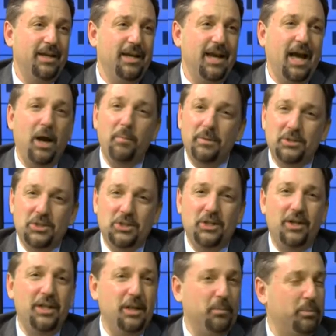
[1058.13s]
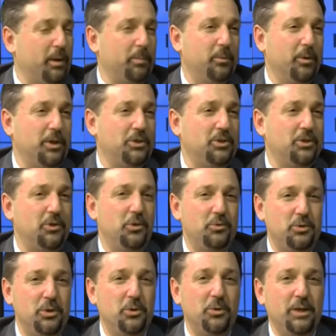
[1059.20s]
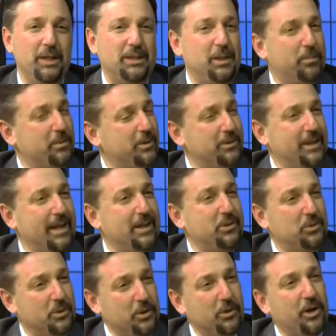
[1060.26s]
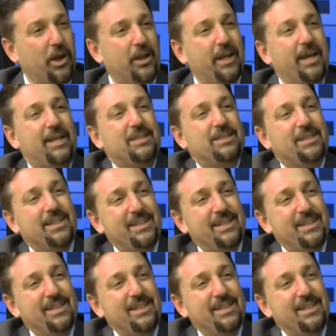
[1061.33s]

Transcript: How much studying and preparation do you do in a typical day to earn all A's?